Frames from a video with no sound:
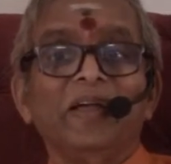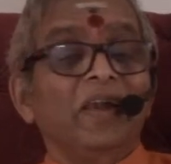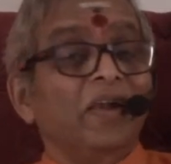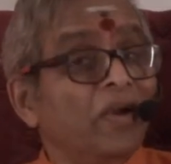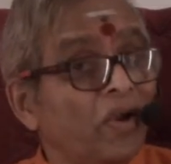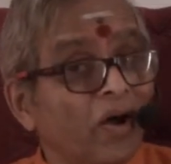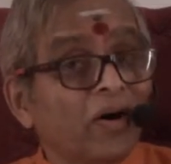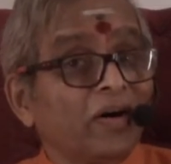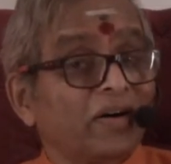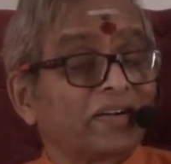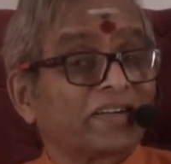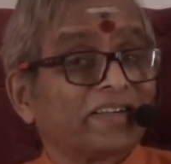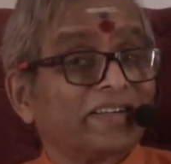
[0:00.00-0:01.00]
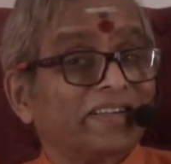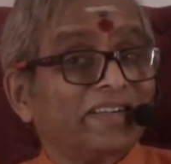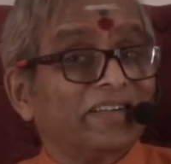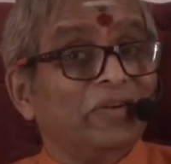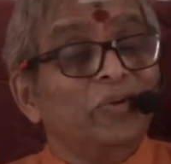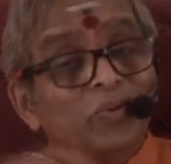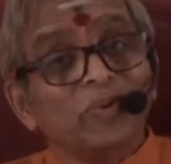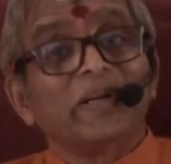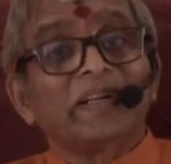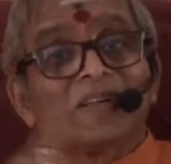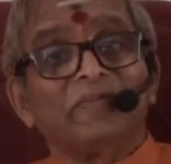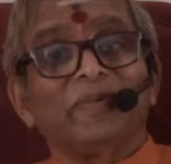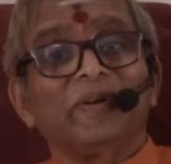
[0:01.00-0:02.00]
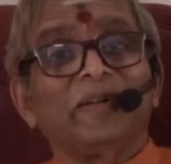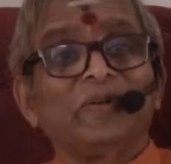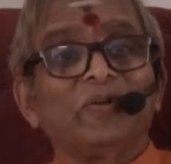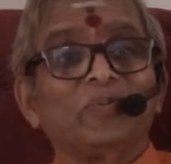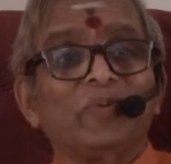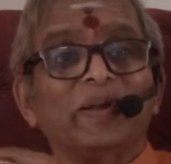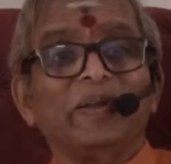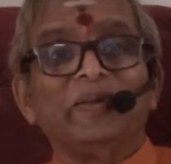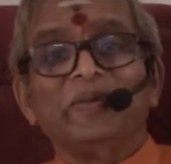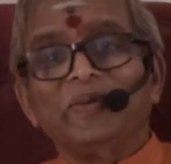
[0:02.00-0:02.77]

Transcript: not you get a value by